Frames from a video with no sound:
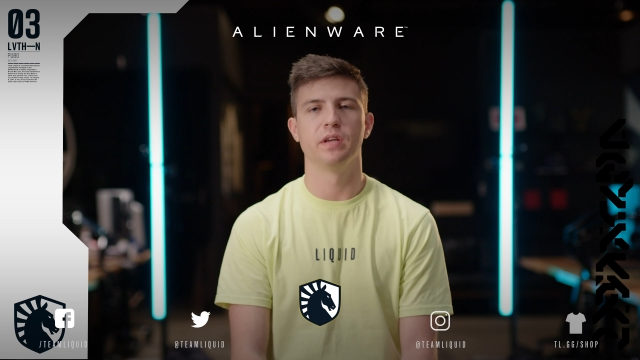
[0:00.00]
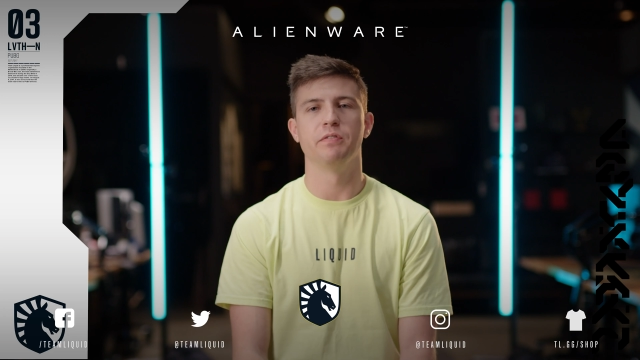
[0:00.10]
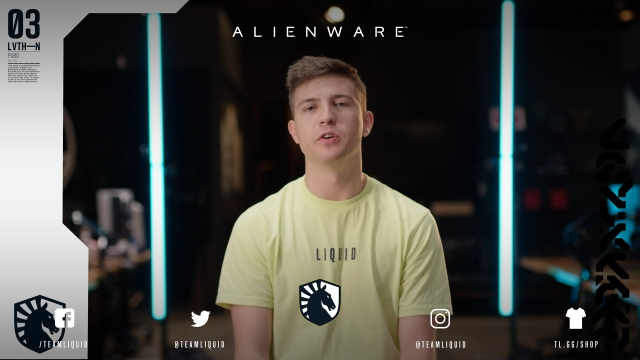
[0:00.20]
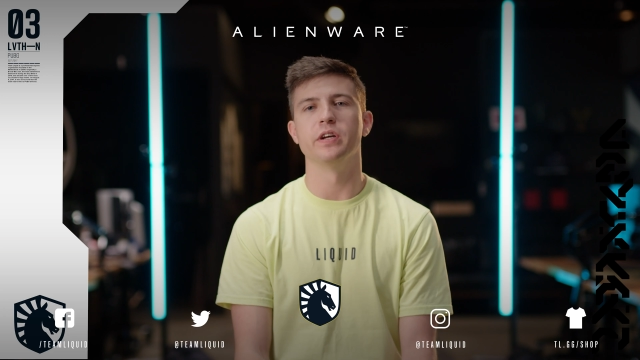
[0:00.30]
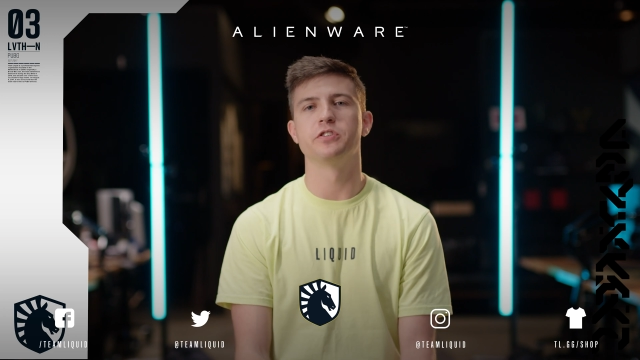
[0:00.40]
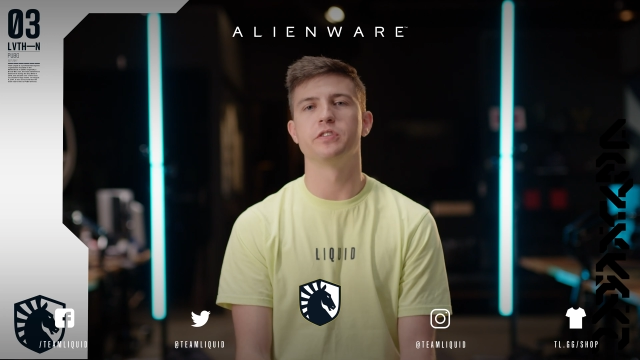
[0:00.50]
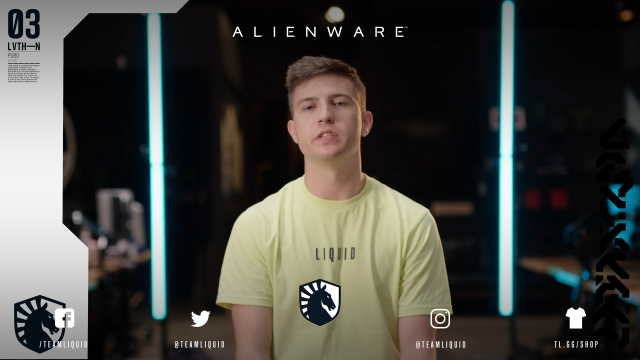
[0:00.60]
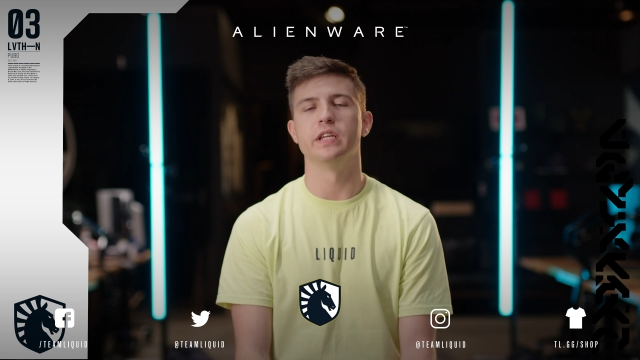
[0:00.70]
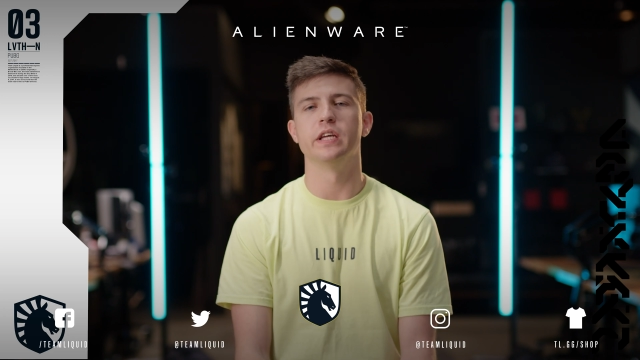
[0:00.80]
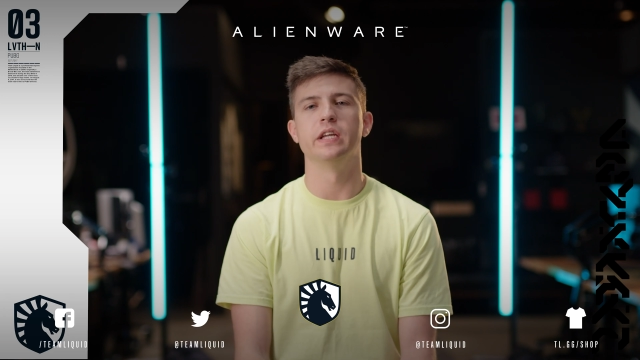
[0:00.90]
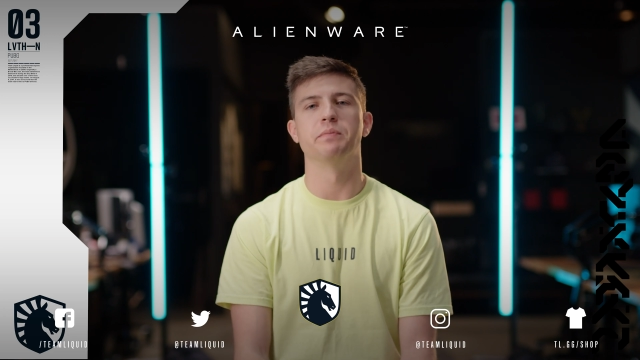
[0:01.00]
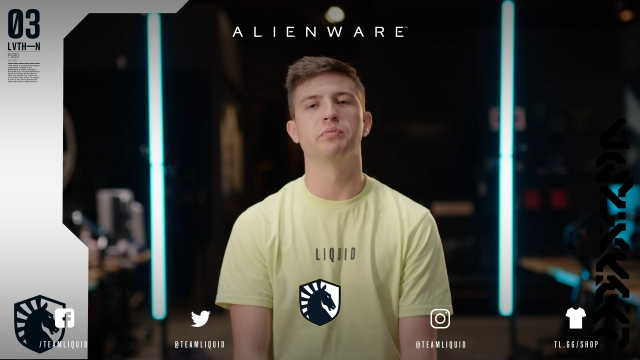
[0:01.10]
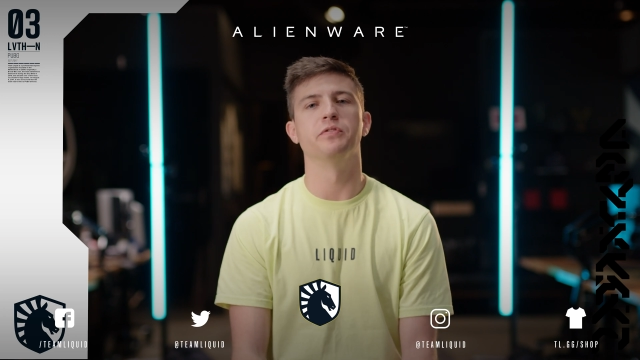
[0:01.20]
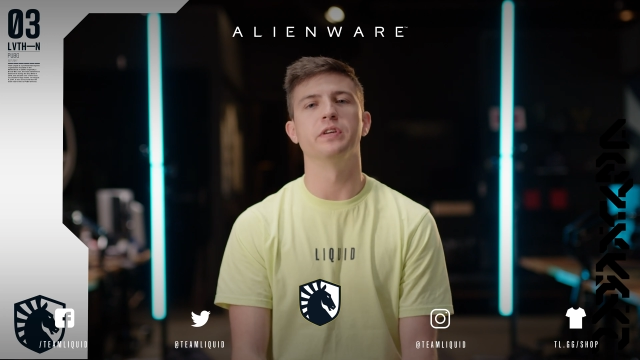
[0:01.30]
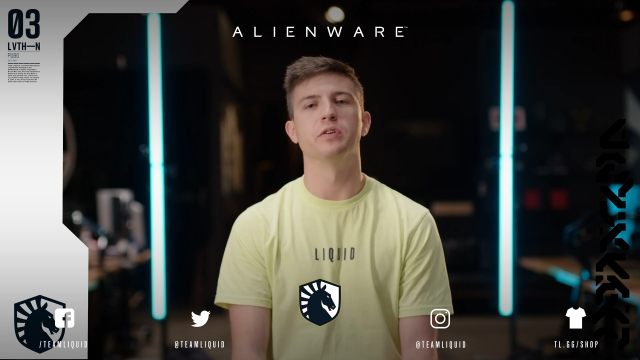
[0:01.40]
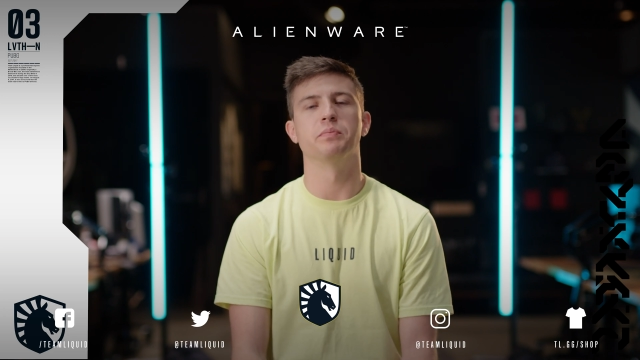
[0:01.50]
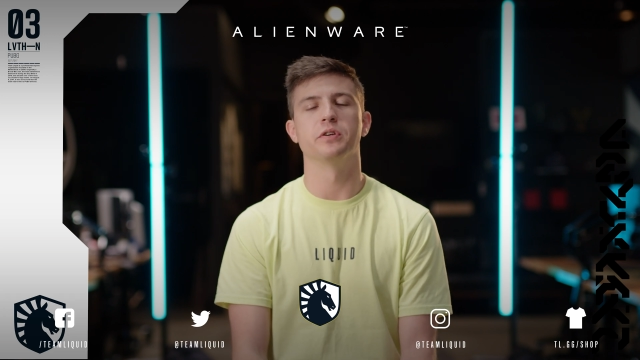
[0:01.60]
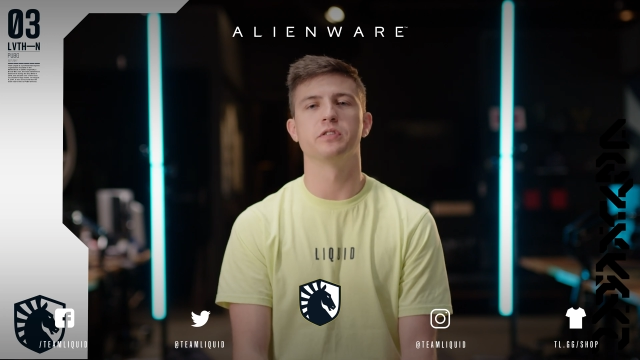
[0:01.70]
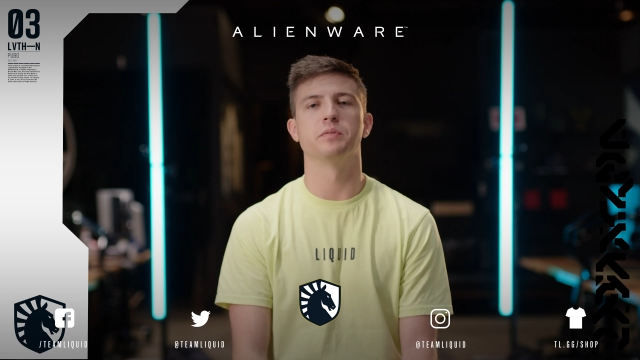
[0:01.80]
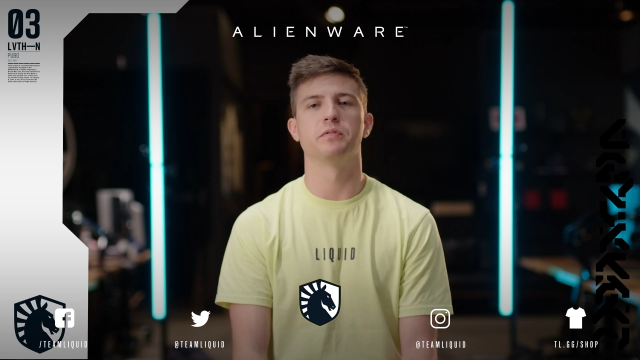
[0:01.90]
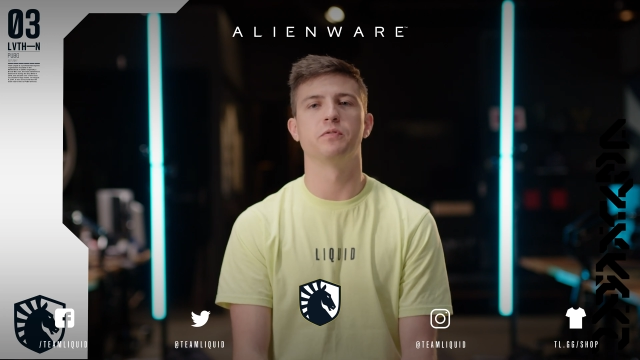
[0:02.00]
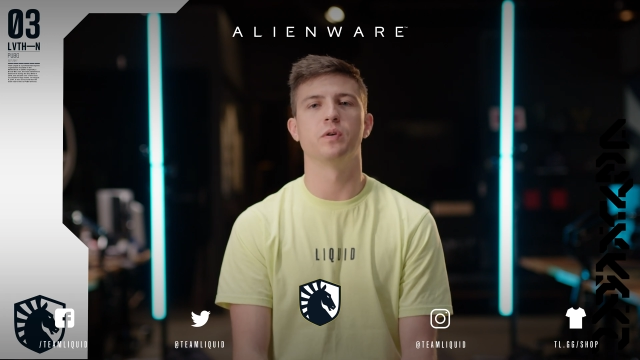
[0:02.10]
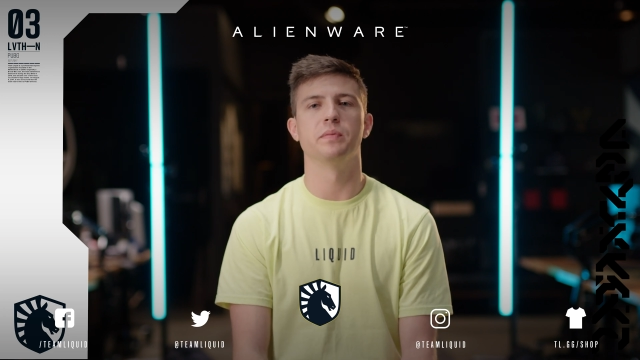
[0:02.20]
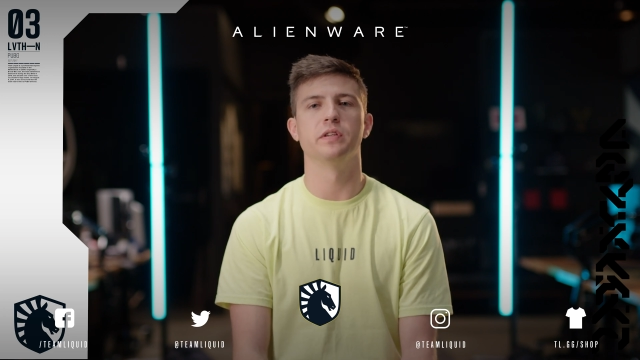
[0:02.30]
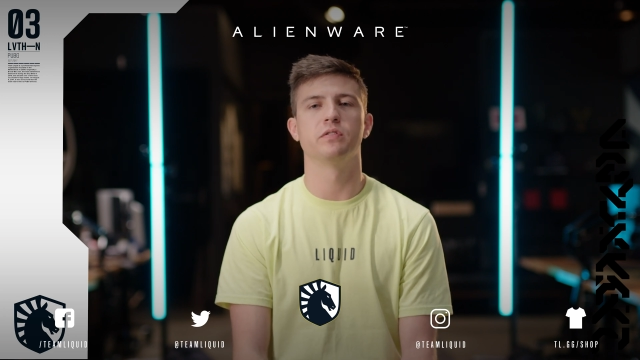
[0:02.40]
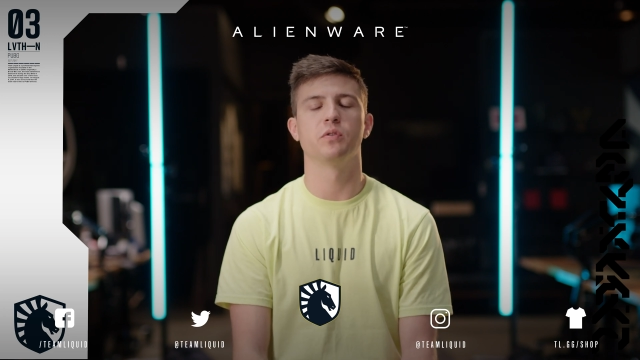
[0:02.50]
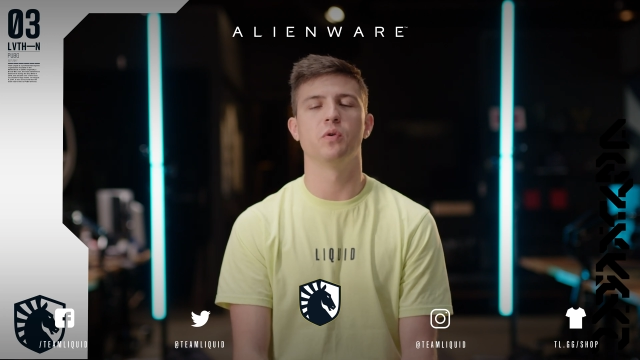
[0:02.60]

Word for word: If you're interested in improving your personal performance